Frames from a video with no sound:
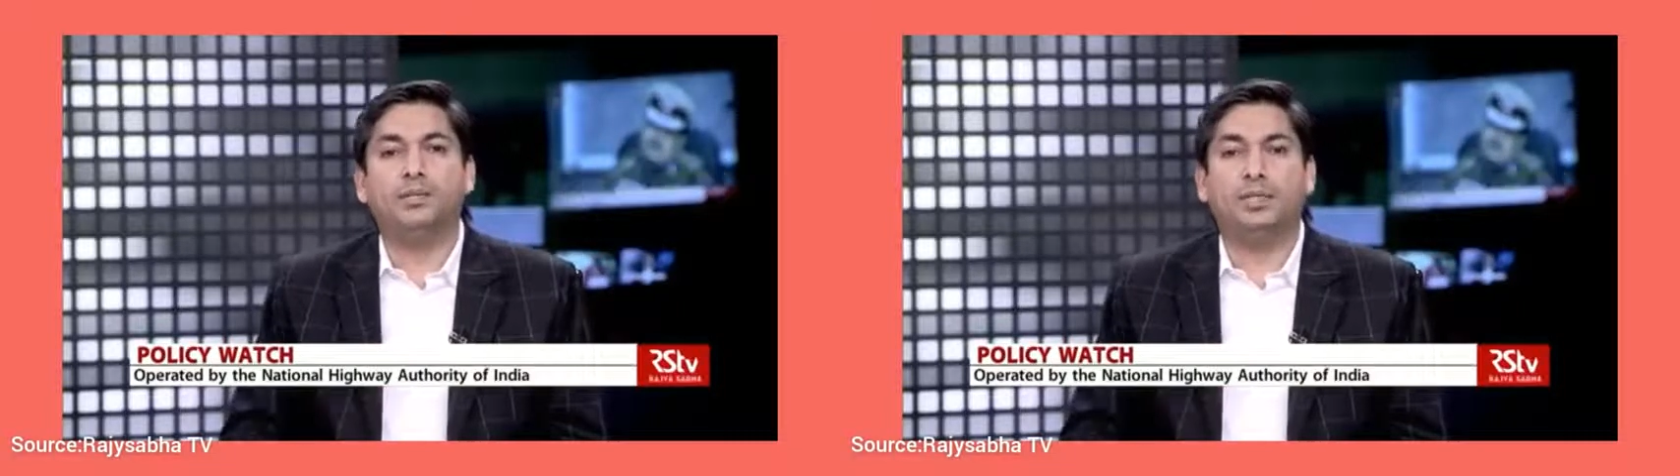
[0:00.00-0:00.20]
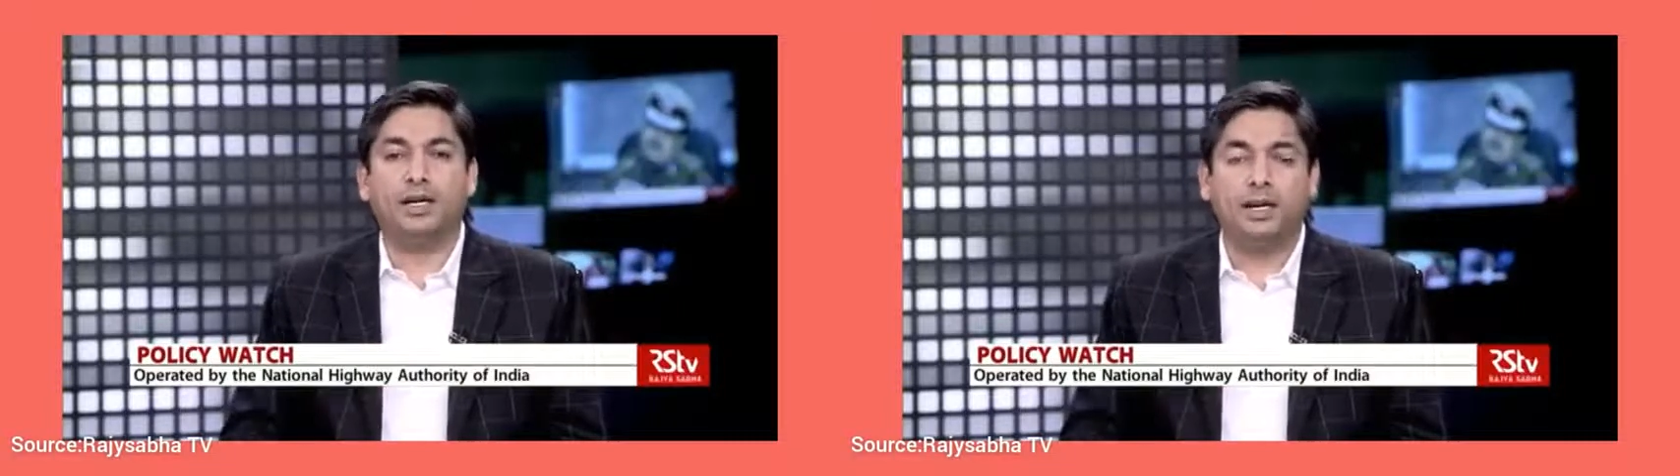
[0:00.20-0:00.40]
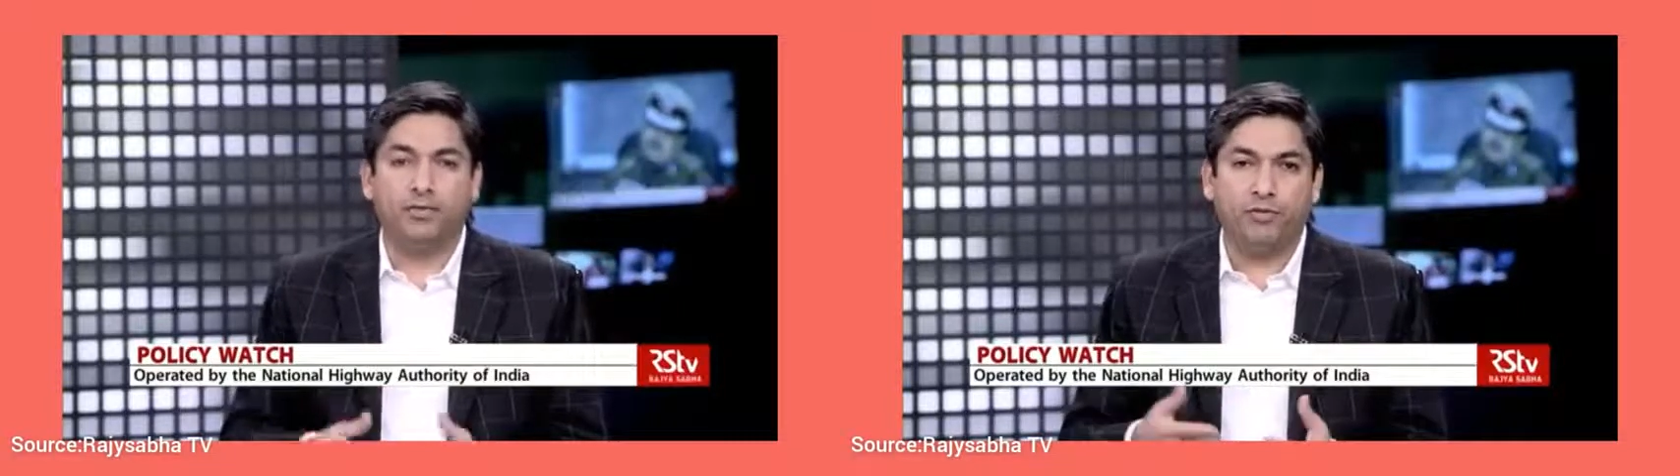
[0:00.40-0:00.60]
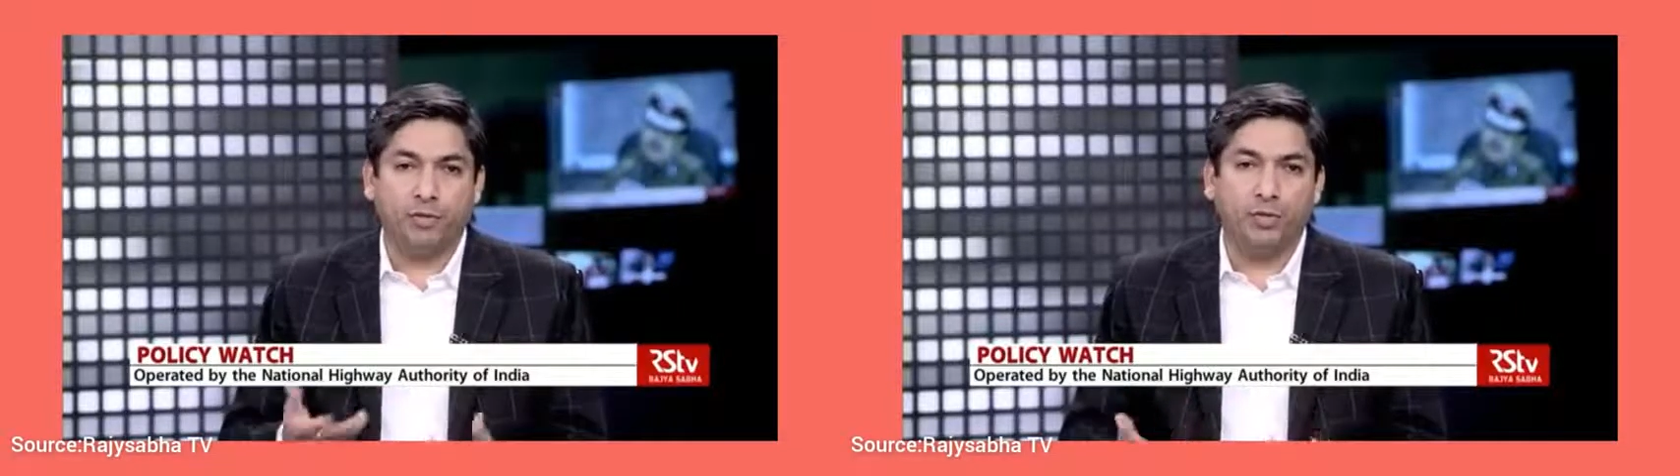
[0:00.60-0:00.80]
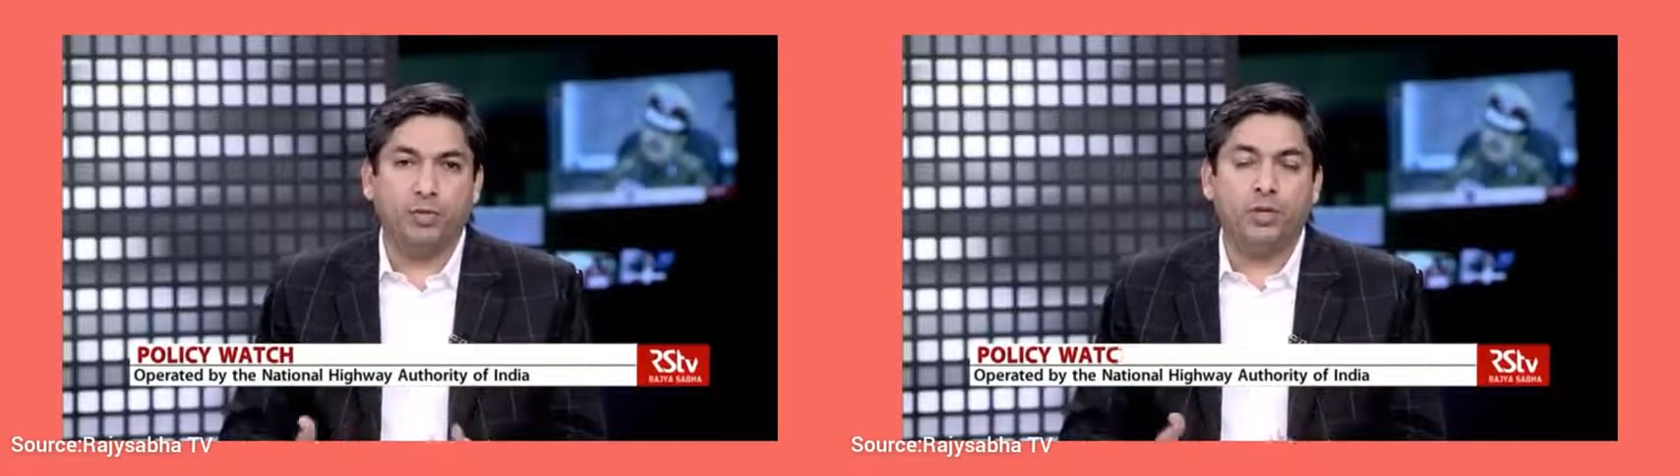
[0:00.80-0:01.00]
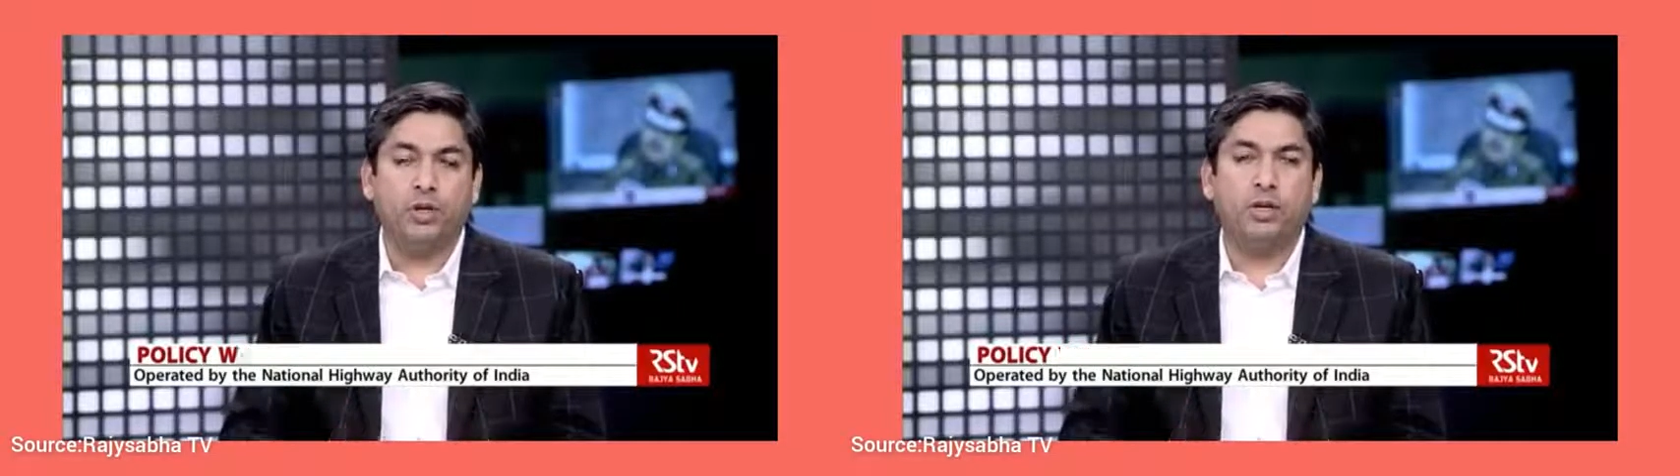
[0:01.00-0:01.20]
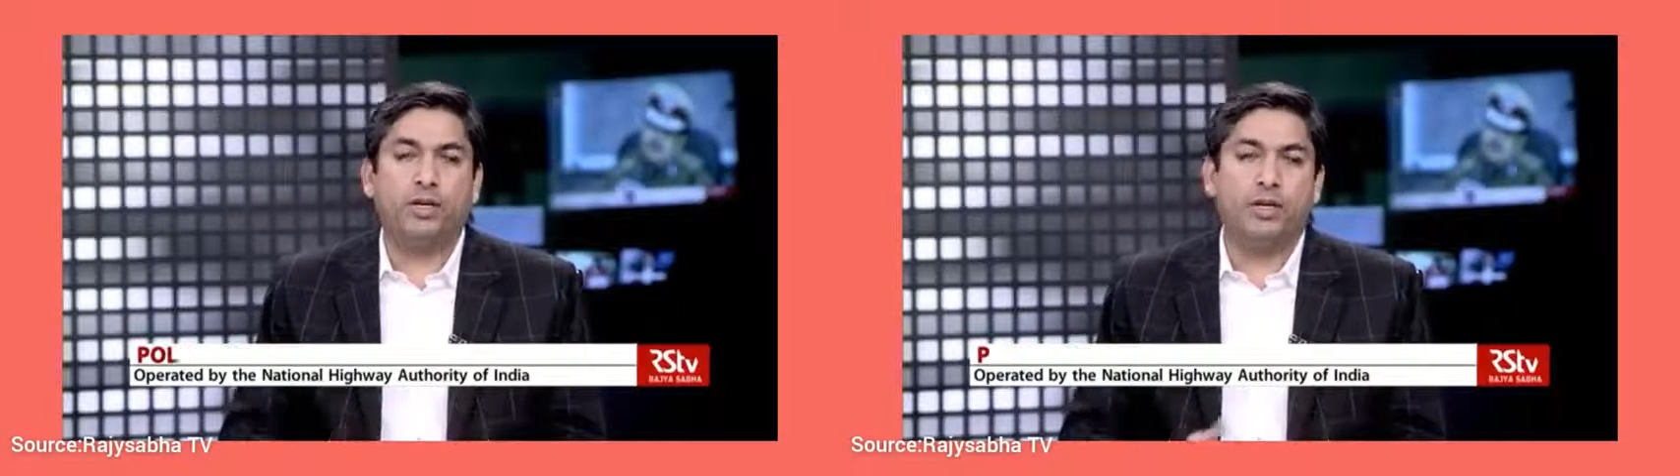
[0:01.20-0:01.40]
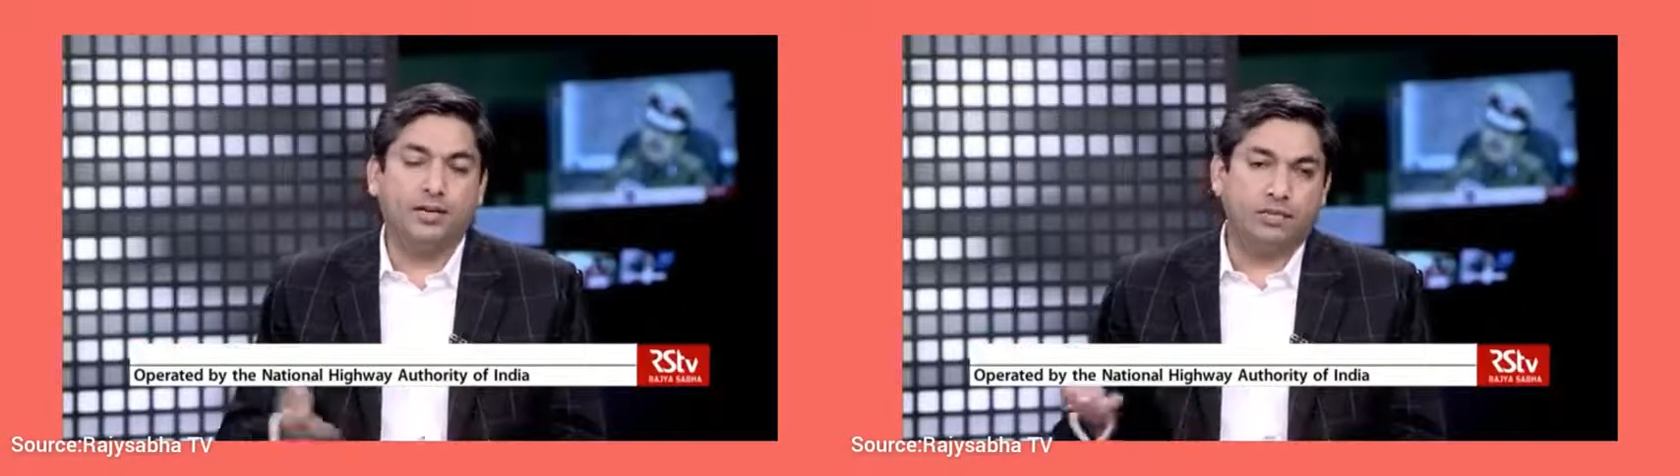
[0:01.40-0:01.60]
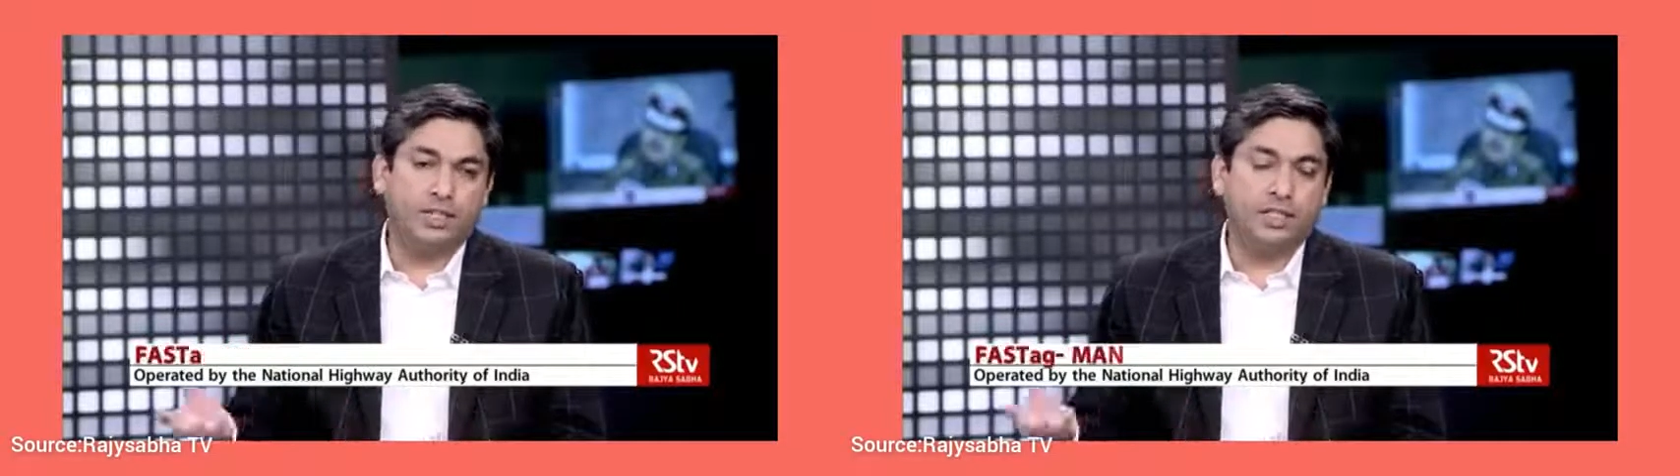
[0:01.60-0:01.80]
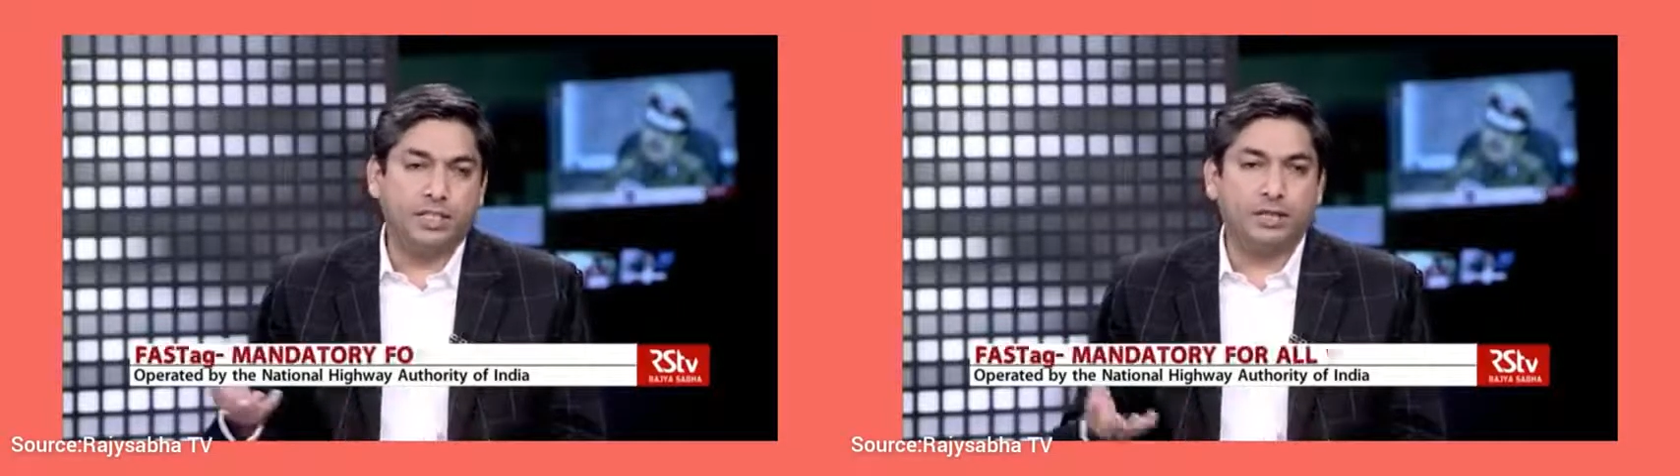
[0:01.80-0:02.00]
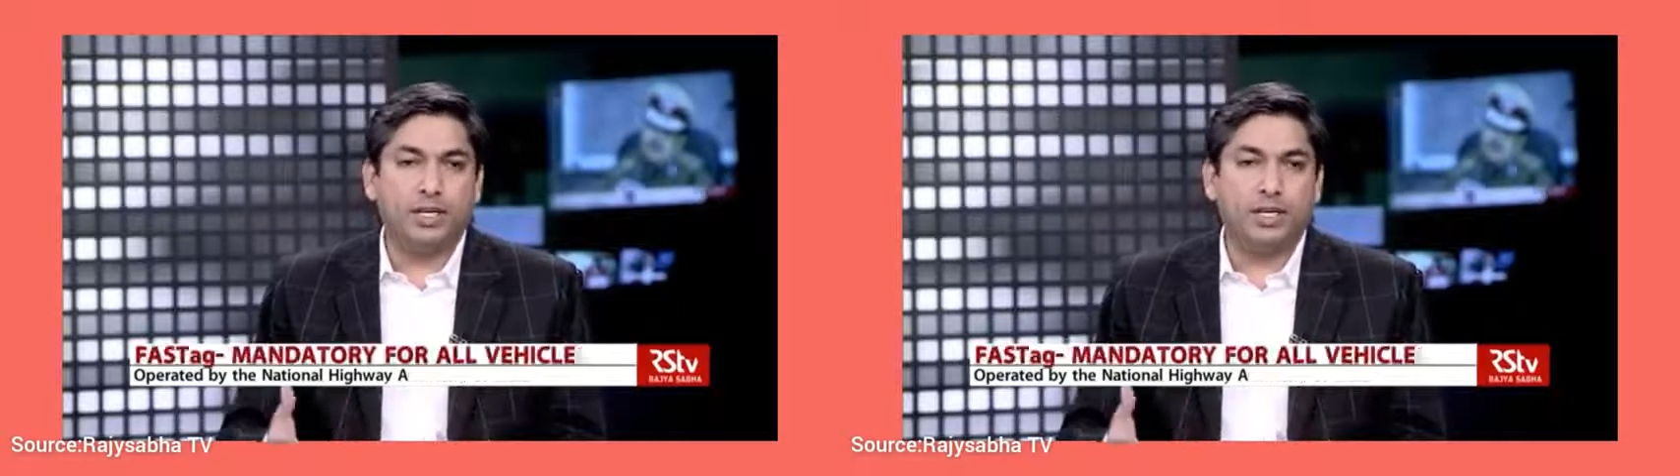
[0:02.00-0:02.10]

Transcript: There are few infrastructure